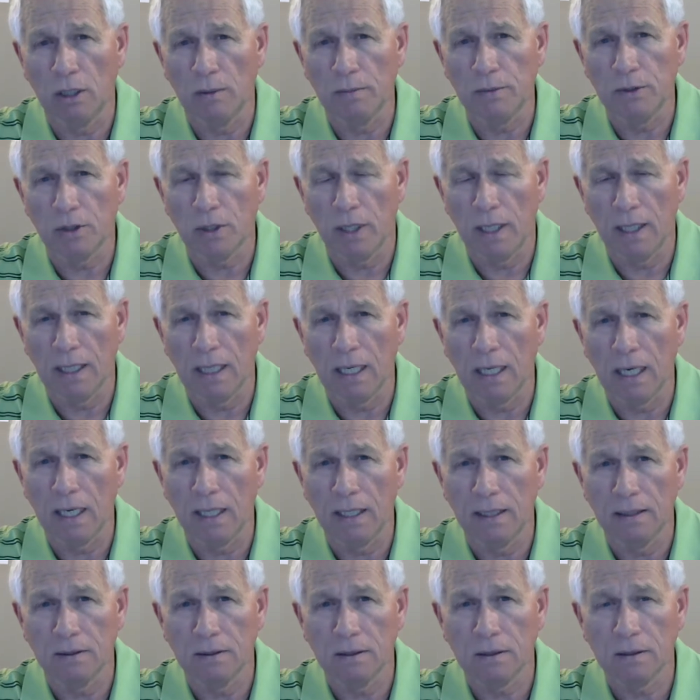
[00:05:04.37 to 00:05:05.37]
trend
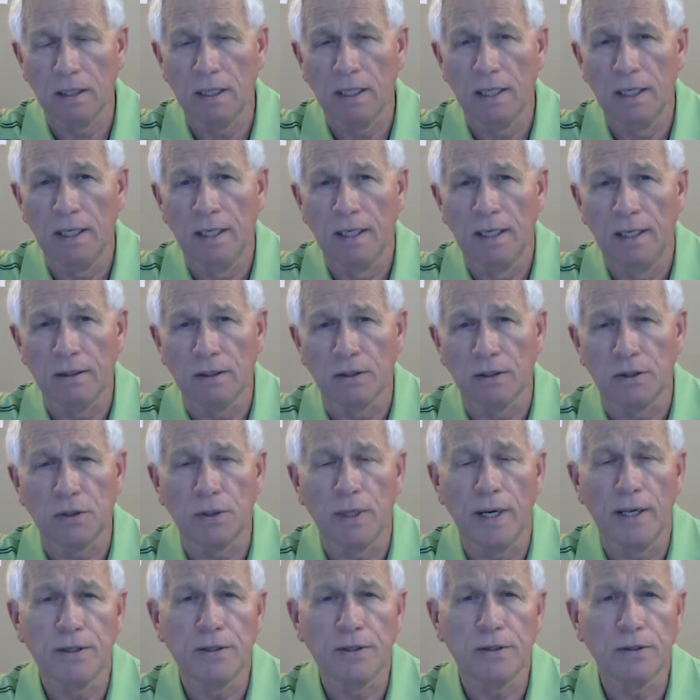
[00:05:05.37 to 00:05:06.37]
lines. The
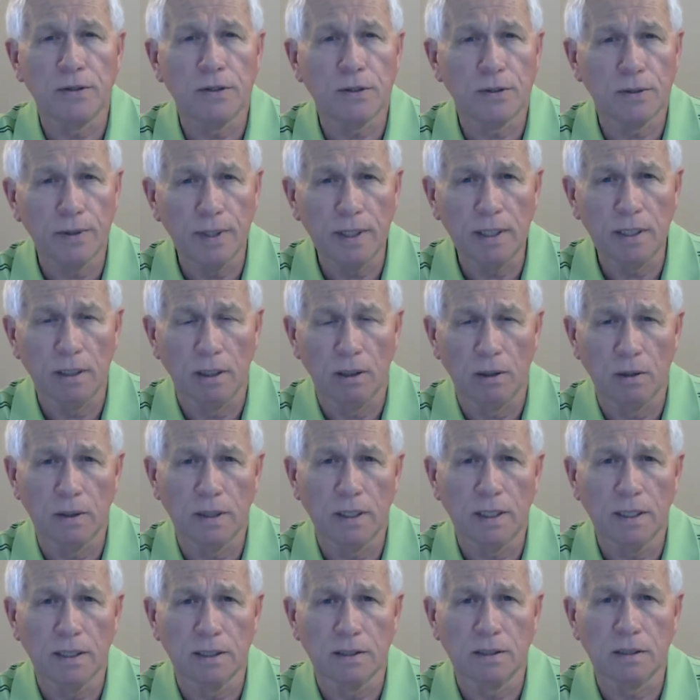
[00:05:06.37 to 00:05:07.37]
trend trio
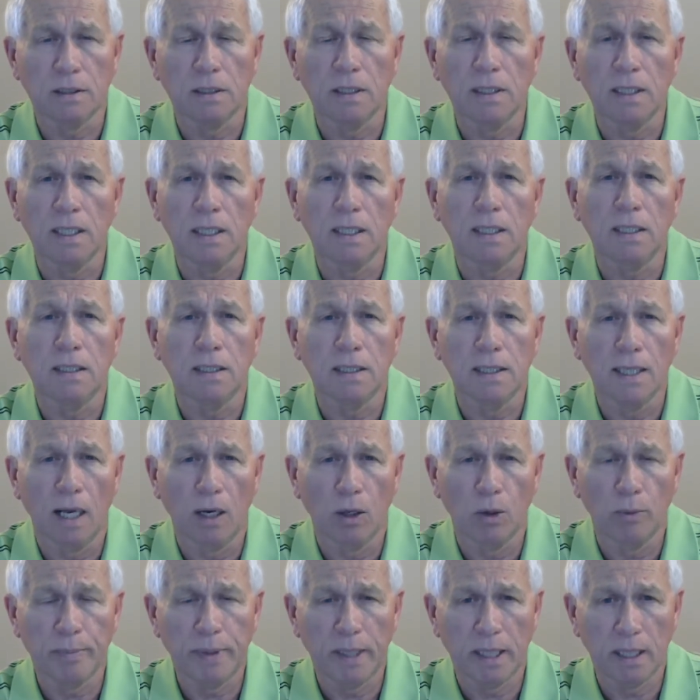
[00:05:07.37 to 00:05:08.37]
is the
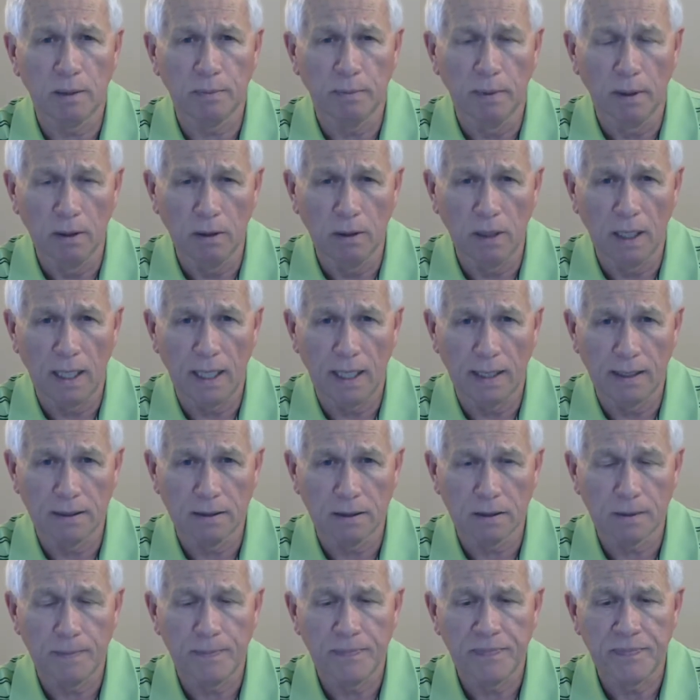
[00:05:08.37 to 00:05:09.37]
yellow, pink, blue
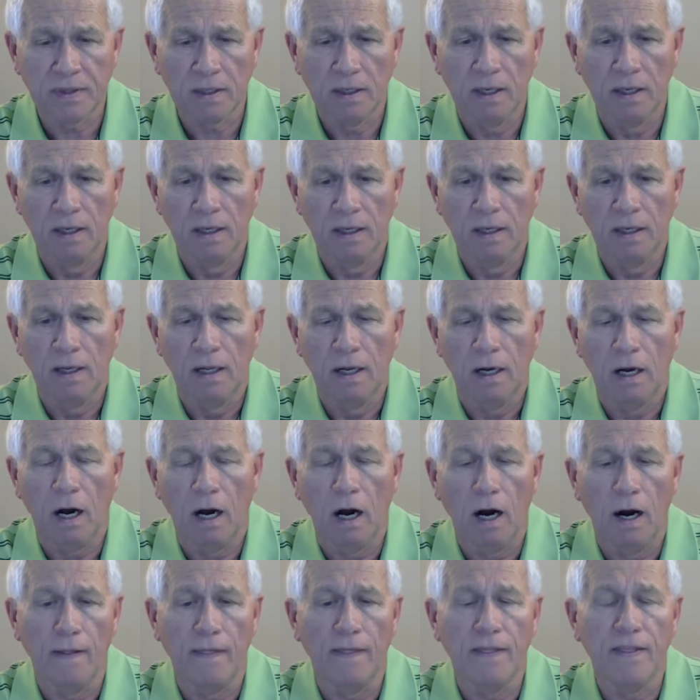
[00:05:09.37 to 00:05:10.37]
lines.
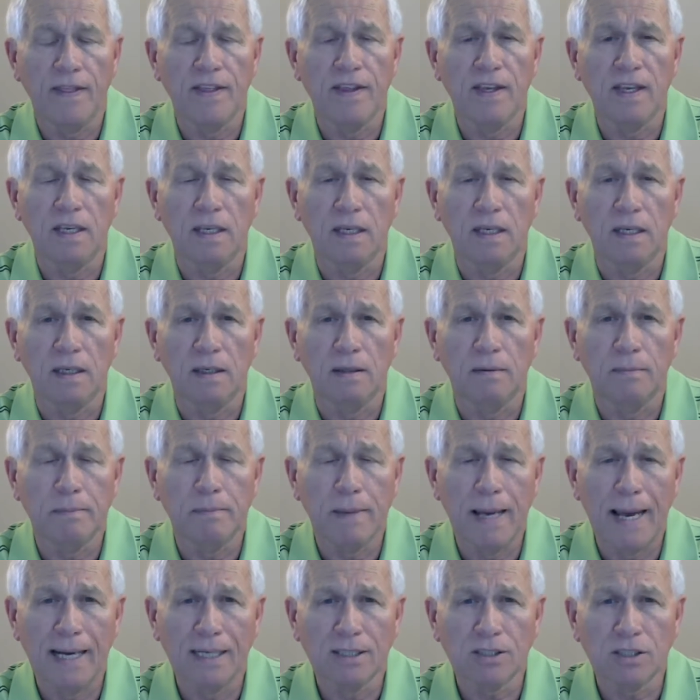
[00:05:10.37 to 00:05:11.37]
On the
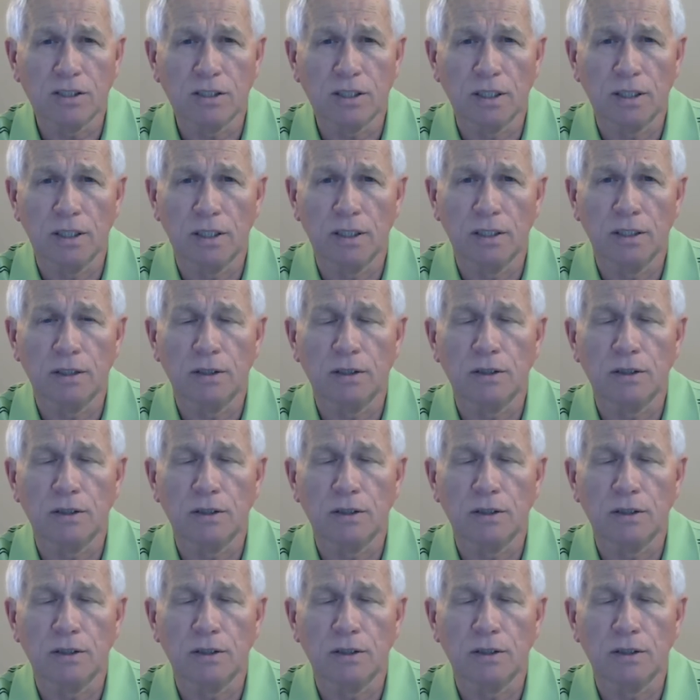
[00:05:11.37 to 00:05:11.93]
master